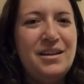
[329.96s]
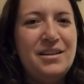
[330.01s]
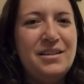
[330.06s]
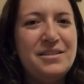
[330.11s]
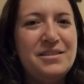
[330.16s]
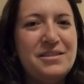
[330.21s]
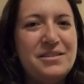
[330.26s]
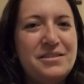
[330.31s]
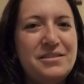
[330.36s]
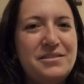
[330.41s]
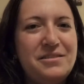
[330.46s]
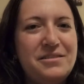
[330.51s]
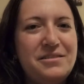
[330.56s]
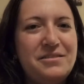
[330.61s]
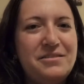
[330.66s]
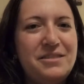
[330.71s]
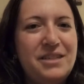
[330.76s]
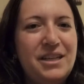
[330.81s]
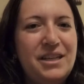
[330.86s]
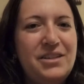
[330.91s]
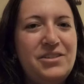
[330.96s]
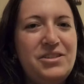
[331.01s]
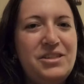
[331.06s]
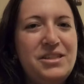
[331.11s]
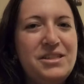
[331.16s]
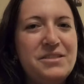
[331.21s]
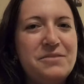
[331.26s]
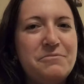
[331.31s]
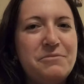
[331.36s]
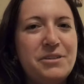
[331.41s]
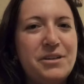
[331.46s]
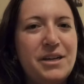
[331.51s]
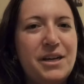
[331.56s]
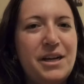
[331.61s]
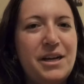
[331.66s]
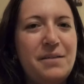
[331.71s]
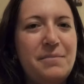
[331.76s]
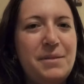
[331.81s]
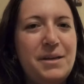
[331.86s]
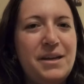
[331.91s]
So she's
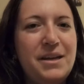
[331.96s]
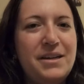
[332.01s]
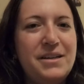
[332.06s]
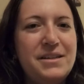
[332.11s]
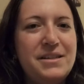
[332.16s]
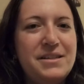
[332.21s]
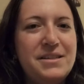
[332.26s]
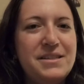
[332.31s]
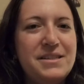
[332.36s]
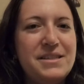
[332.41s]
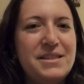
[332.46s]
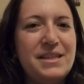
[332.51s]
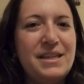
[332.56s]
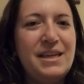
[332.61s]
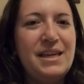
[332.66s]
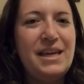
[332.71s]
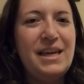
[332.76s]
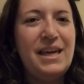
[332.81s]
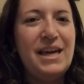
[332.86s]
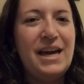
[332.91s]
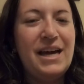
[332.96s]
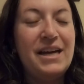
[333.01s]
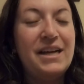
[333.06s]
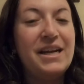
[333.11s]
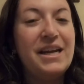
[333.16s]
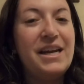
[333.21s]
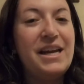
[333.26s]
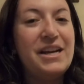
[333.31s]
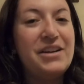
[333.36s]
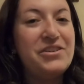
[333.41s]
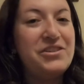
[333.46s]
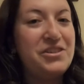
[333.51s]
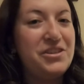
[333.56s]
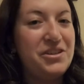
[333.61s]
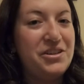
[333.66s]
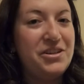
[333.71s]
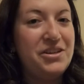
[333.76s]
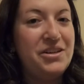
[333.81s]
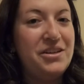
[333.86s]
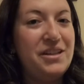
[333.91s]
worried because he had a connection to
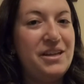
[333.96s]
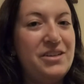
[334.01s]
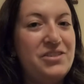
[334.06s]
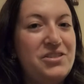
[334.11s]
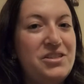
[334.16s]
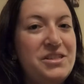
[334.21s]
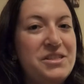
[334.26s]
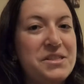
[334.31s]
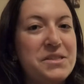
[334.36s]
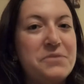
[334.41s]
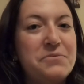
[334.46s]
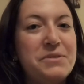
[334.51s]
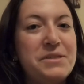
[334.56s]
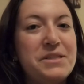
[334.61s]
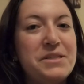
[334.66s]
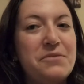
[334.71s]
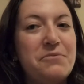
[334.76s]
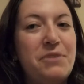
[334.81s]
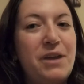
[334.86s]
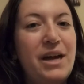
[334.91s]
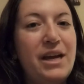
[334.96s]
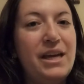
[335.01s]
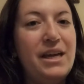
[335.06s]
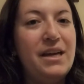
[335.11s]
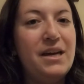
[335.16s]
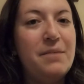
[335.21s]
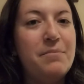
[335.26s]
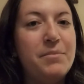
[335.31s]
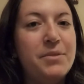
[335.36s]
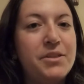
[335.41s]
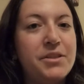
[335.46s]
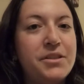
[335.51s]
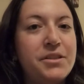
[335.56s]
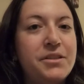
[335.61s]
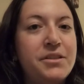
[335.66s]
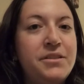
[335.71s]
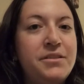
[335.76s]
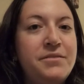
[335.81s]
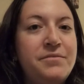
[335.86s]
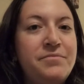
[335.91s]
her that she's the reason why he got
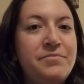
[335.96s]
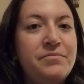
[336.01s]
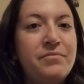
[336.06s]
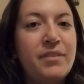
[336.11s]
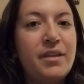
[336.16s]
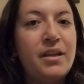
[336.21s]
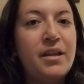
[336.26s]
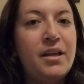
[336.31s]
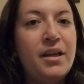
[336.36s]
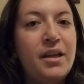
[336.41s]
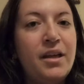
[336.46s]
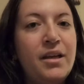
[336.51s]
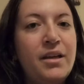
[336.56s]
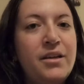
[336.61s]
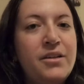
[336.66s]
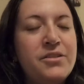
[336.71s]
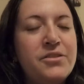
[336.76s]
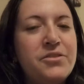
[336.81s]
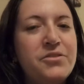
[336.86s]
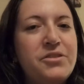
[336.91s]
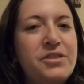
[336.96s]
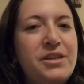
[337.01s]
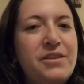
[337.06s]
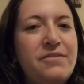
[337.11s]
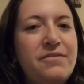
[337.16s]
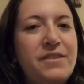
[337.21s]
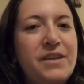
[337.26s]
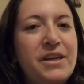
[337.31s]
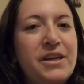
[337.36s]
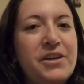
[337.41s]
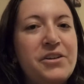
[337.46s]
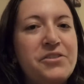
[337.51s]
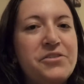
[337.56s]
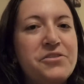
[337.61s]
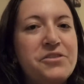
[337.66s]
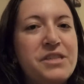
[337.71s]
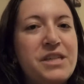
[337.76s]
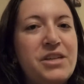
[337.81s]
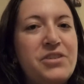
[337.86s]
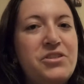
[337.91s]
murdered. So she
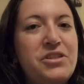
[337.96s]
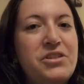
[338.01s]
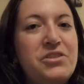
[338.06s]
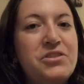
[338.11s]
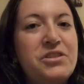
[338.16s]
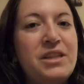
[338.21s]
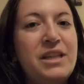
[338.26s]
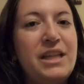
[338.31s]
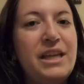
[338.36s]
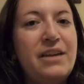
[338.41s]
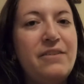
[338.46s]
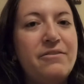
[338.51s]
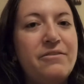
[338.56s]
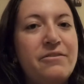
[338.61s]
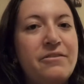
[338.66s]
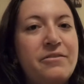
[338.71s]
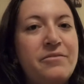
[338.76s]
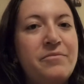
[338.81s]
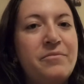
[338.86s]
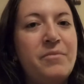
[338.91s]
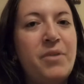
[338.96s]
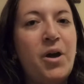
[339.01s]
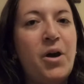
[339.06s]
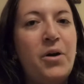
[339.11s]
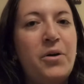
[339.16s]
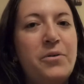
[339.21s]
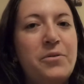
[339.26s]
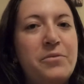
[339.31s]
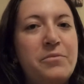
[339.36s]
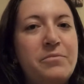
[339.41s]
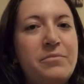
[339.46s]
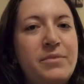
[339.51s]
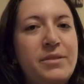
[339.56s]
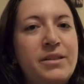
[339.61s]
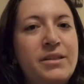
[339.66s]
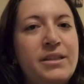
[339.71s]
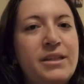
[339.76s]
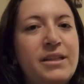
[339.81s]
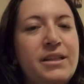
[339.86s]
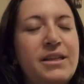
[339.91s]
figures that she should leave home,
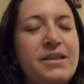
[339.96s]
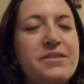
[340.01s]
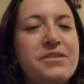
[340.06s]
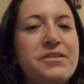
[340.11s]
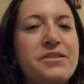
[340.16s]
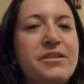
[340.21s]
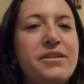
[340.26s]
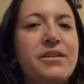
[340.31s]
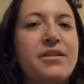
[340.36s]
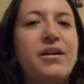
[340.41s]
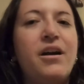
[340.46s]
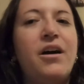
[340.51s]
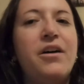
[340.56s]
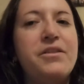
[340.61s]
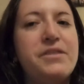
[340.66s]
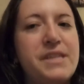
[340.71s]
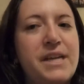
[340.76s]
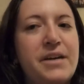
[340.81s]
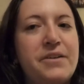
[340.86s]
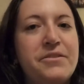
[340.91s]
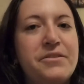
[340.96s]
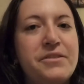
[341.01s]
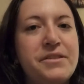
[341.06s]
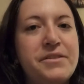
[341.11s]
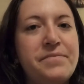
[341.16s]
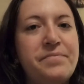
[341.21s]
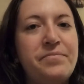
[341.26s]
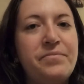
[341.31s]
at least her aunt's house,